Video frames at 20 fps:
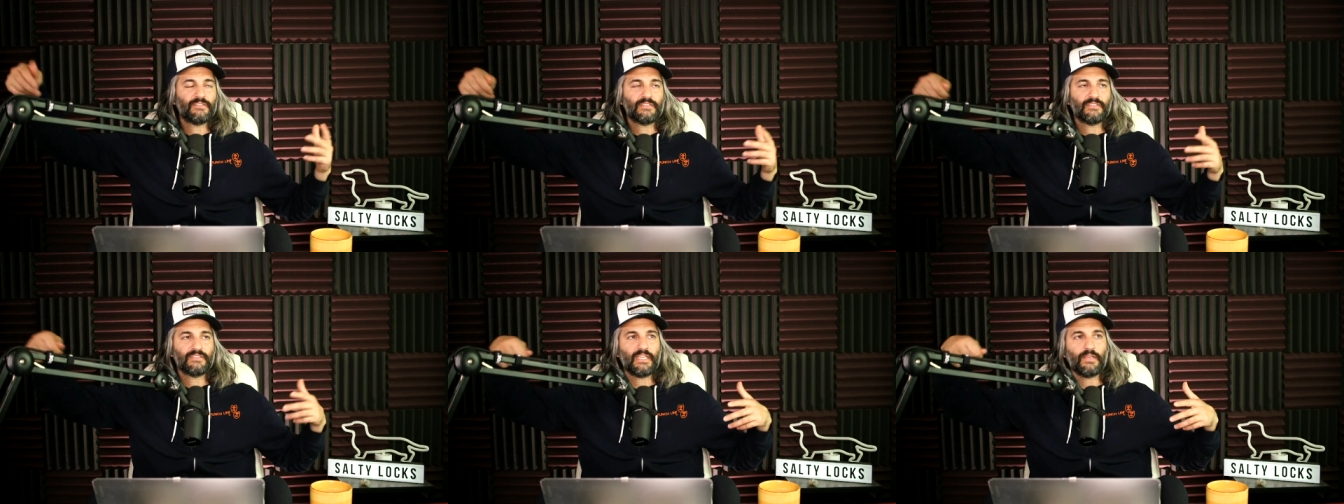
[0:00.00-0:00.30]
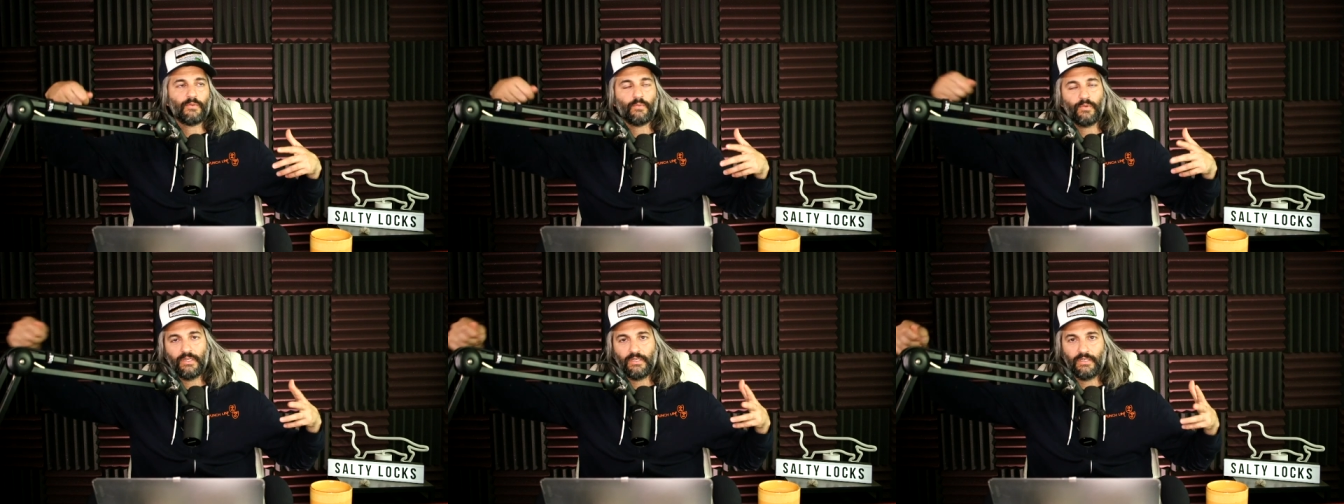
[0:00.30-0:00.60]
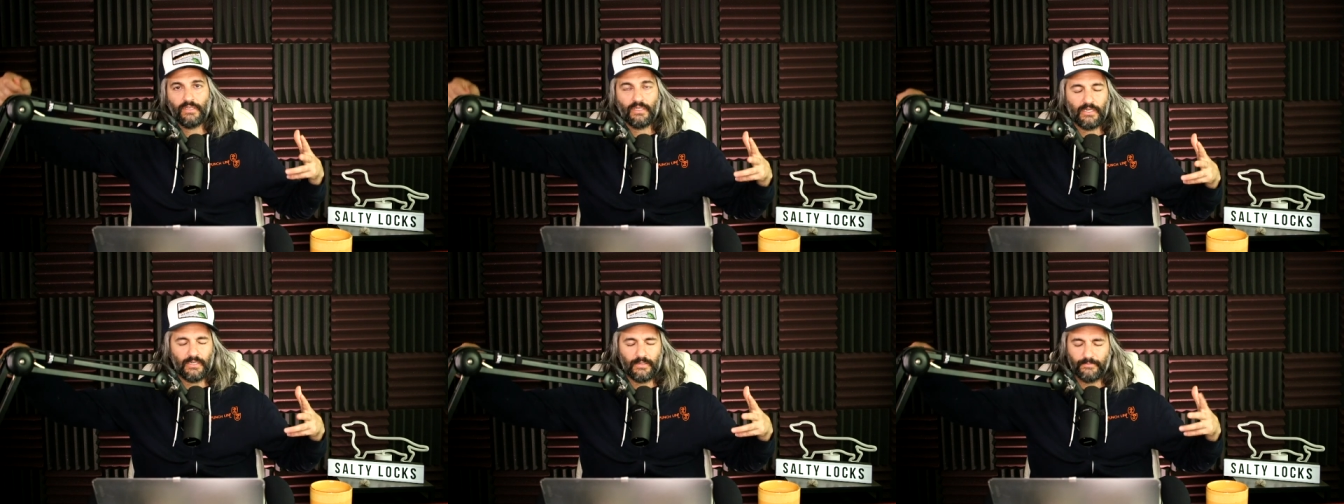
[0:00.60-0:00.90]
It's like one,
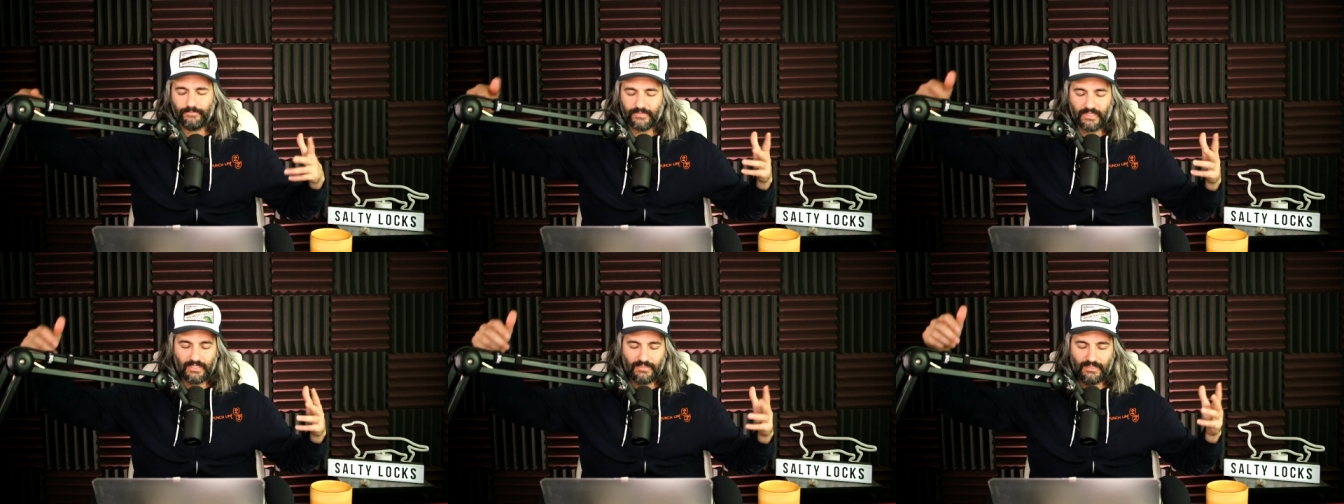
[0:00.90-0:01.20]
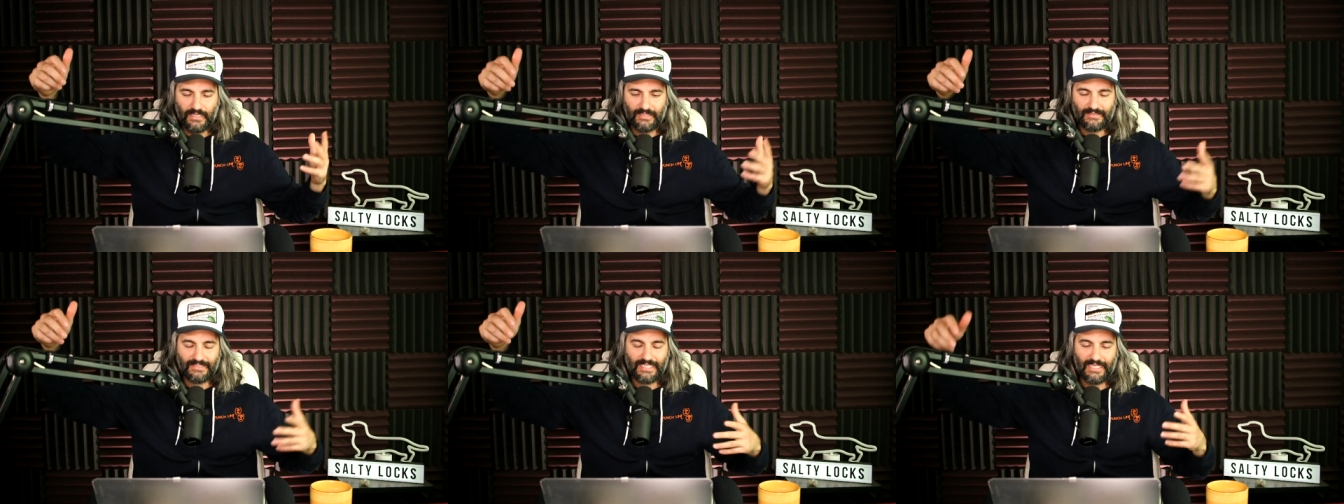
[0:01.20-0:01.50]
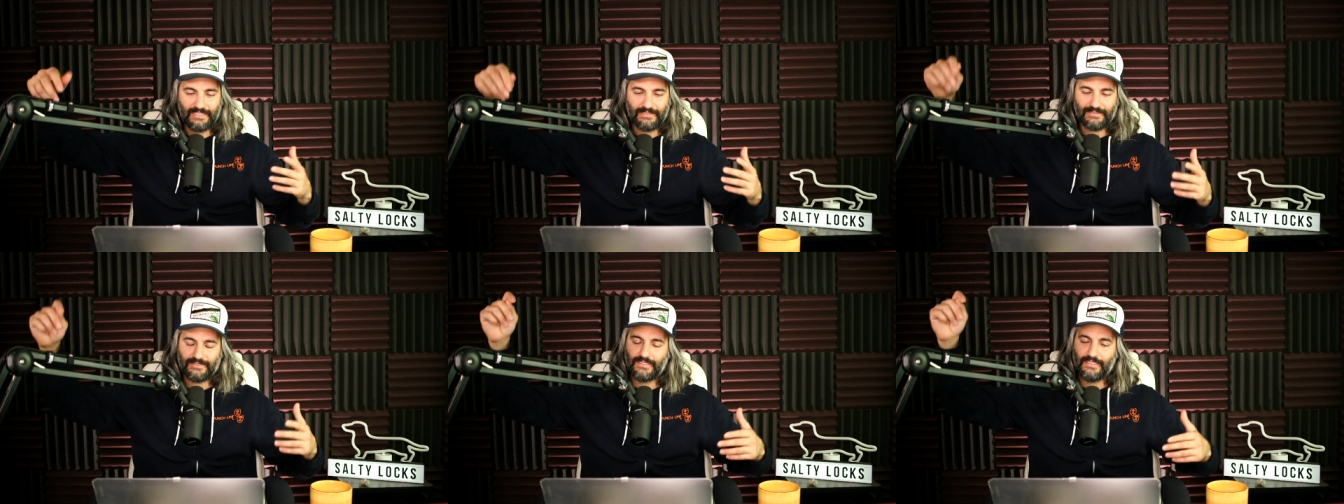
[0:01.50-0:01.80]
not
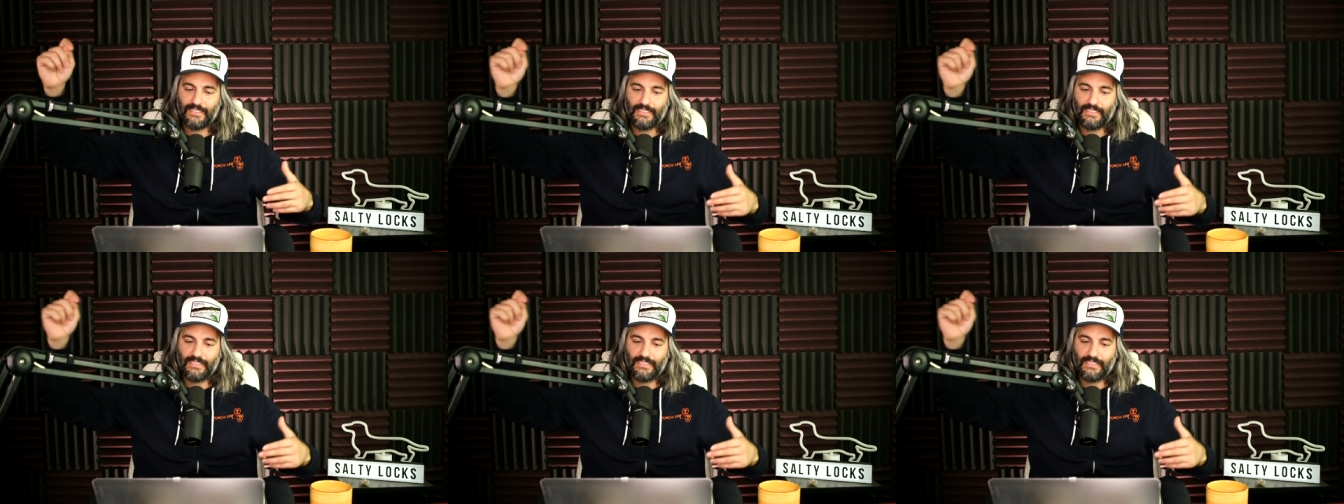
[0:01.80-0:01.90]
test.